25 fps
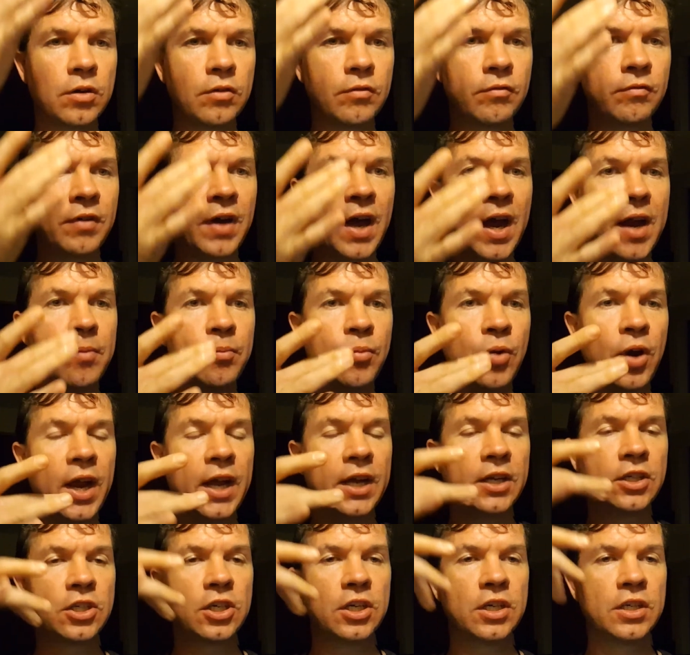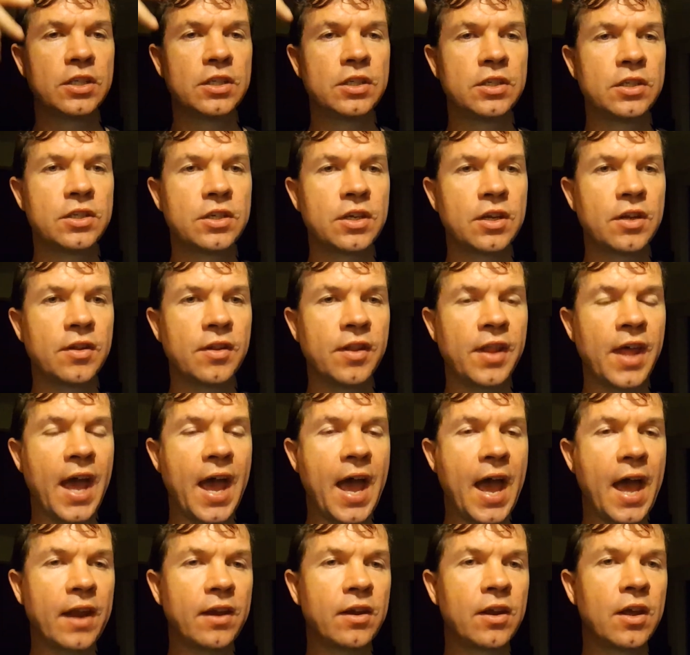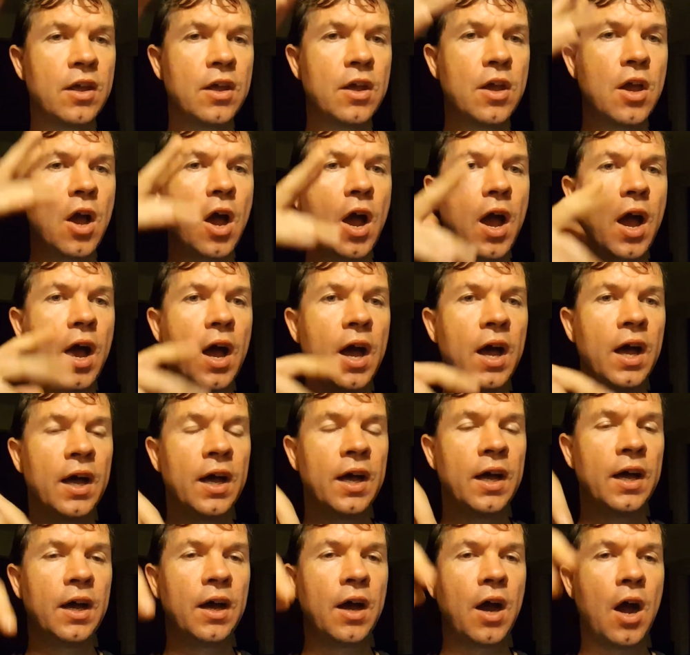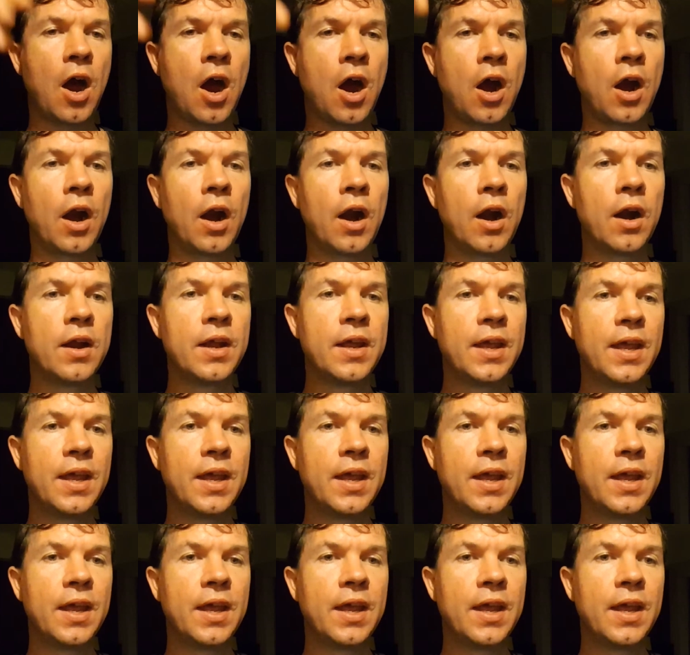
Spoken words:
vibrations that are